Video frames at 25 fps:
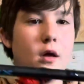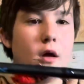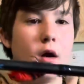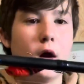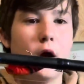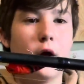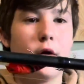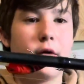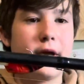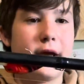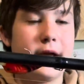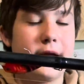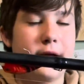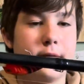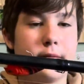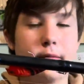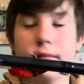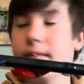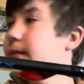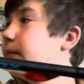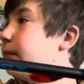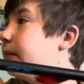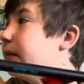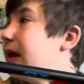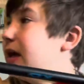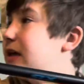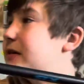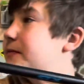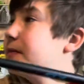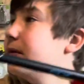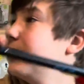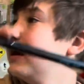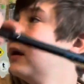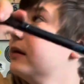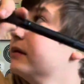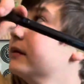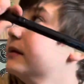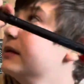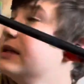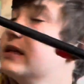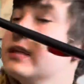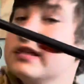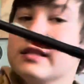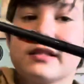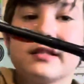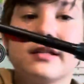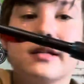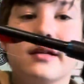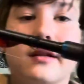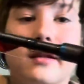Okay, last but not
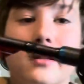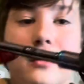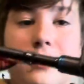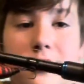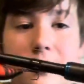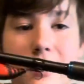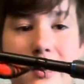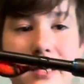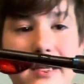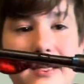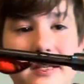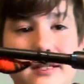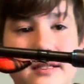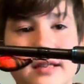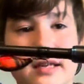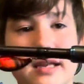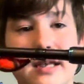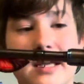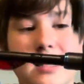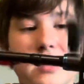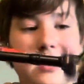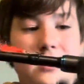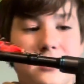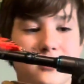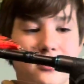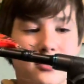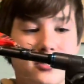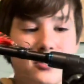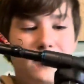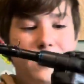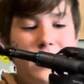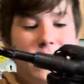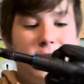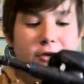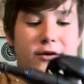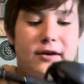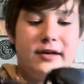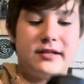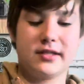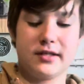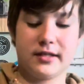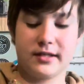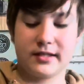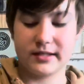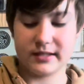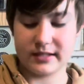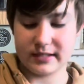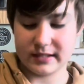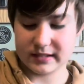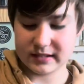least, this is a Shimano
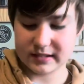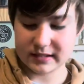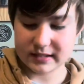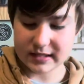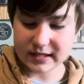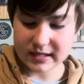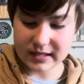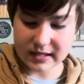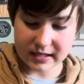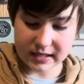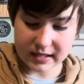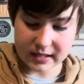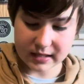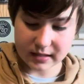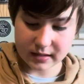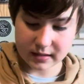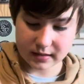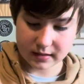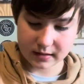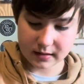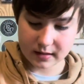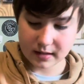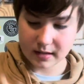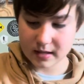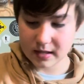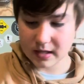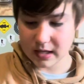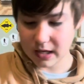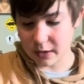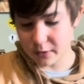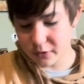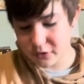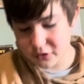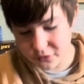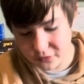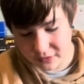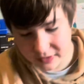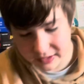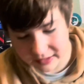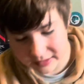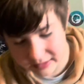SLXDC. I always forget